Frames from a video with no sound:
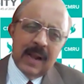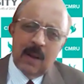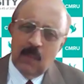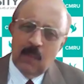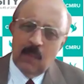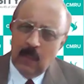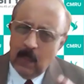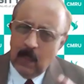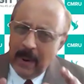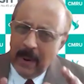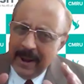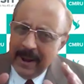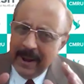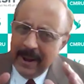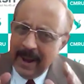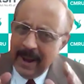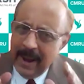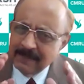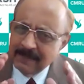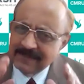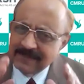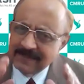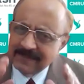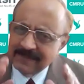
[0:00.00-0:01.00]
Now, why
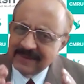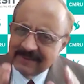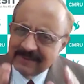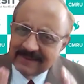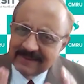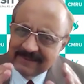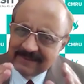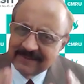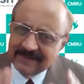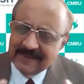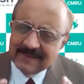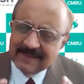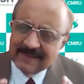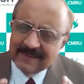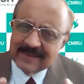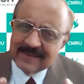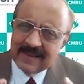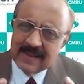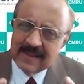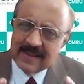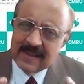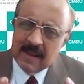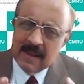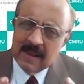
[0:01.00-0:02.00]
I am saying this
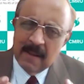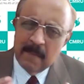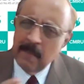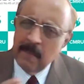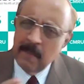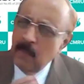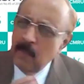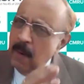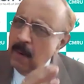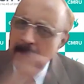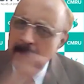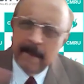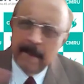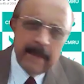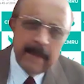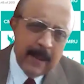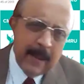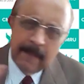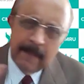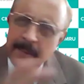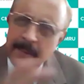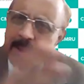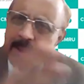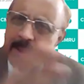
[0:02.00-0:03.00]
is,
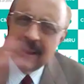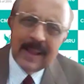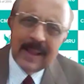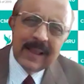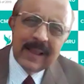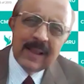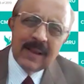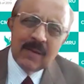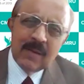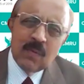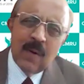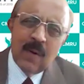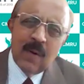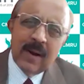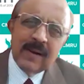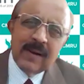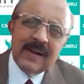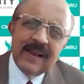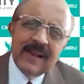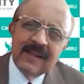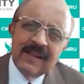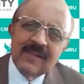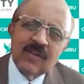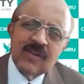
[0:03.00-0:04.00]
maybe you are
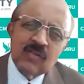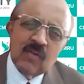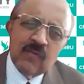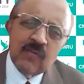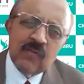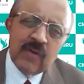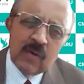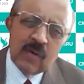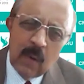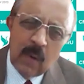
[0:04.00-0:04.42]
teachers of